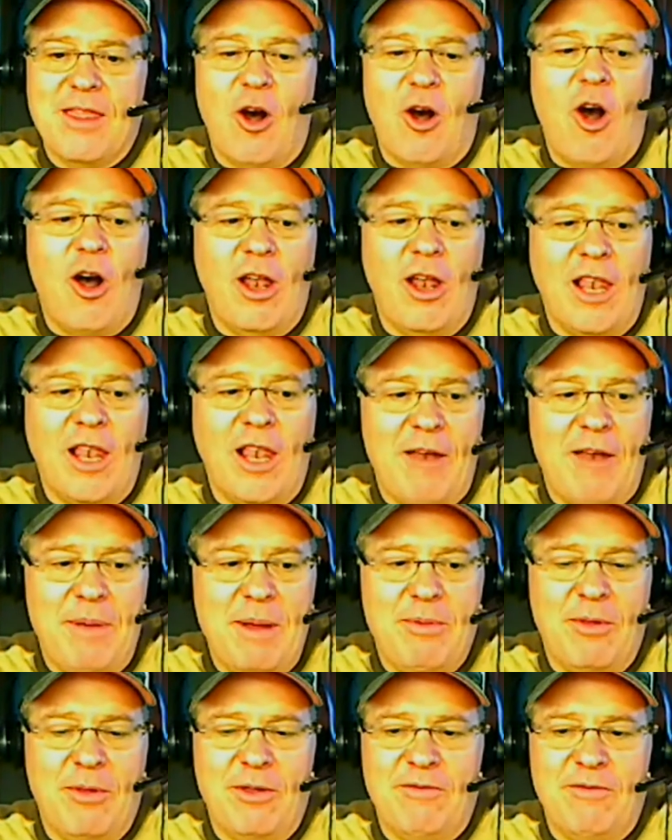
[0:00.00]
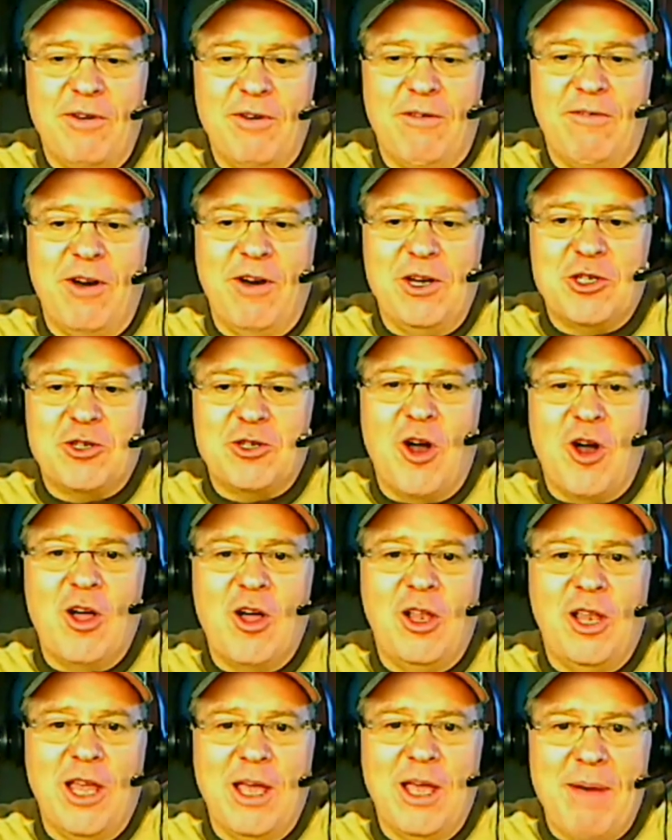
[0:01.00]
there are a lot of people that feel very
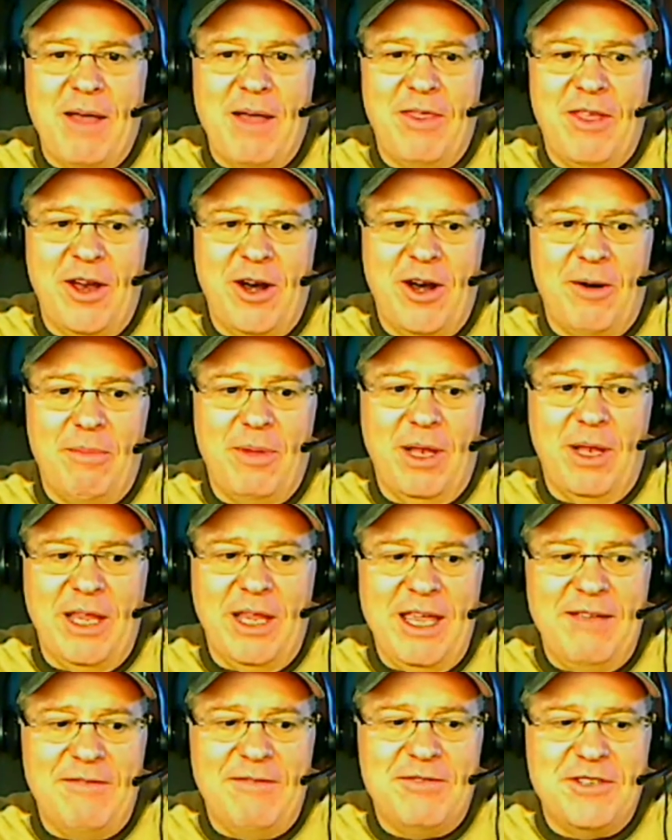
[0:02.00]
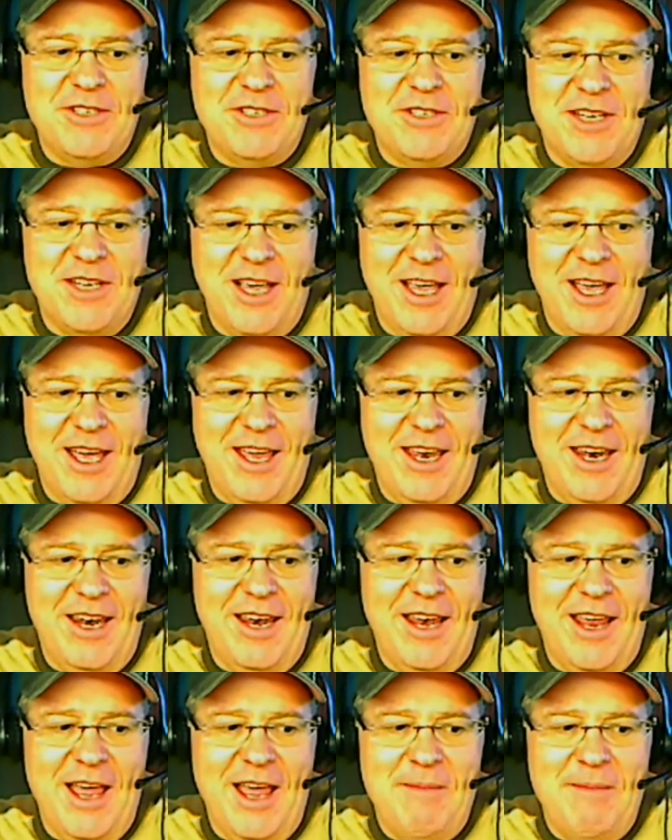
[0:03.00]
strongly about their beliefs,
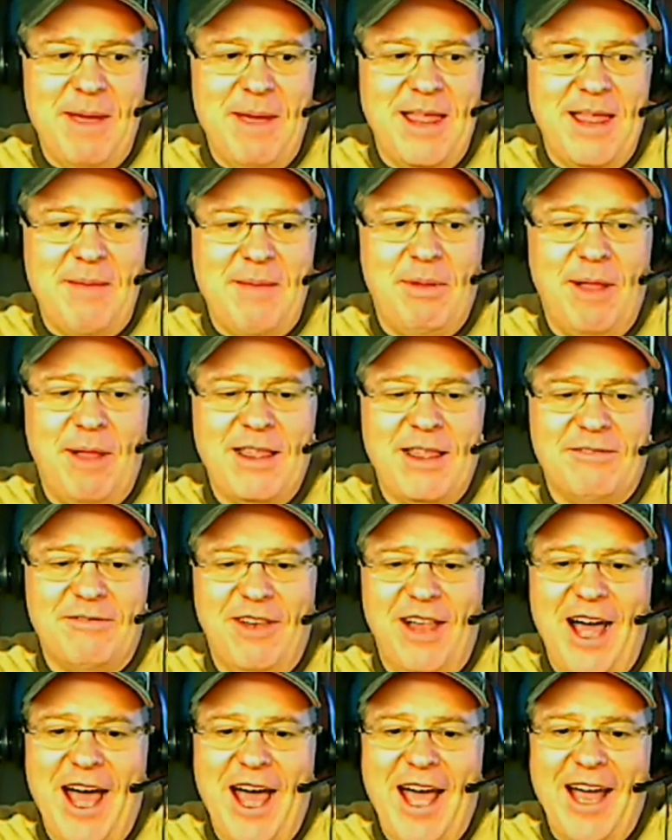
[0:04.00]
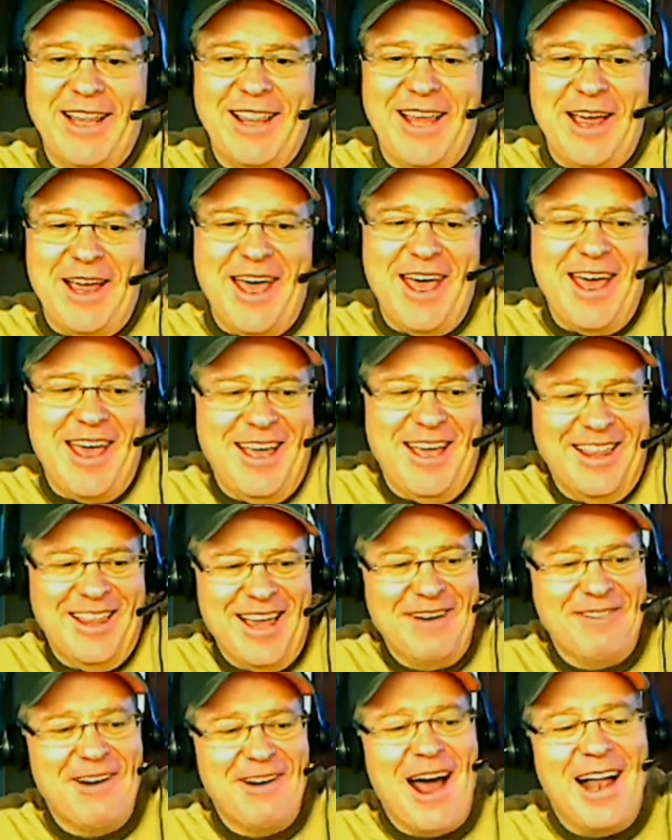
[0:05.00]
and man, they plant the flag and they
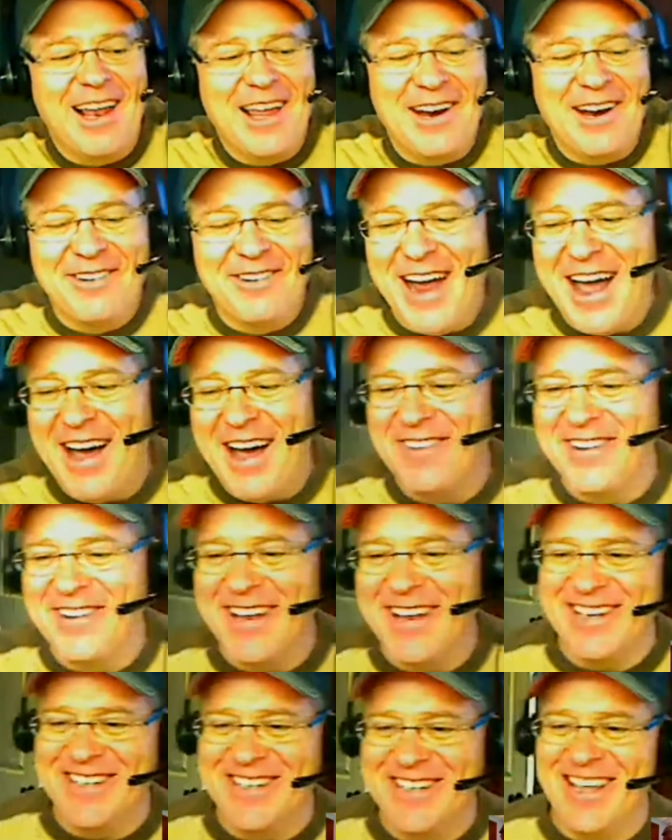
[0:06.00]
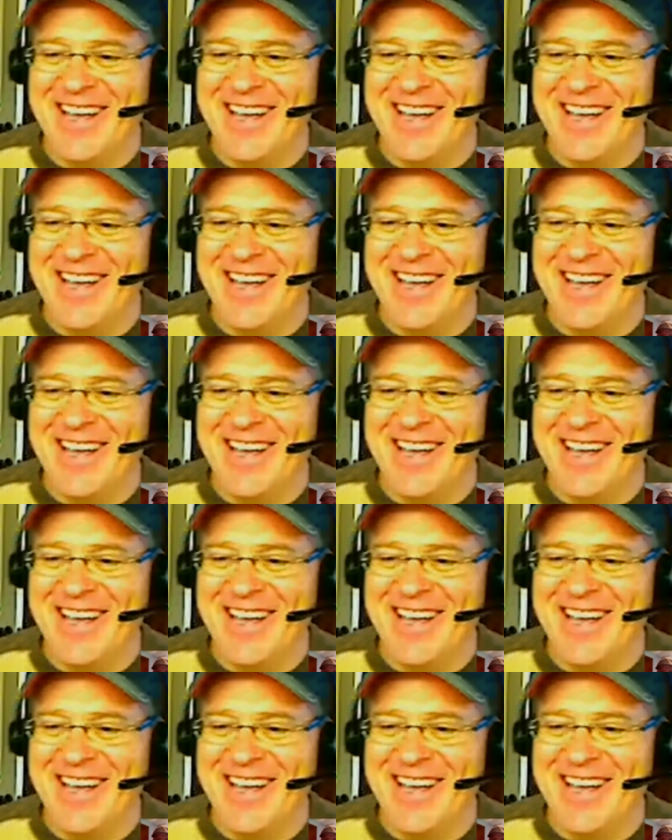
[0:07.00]
they rally around it, as they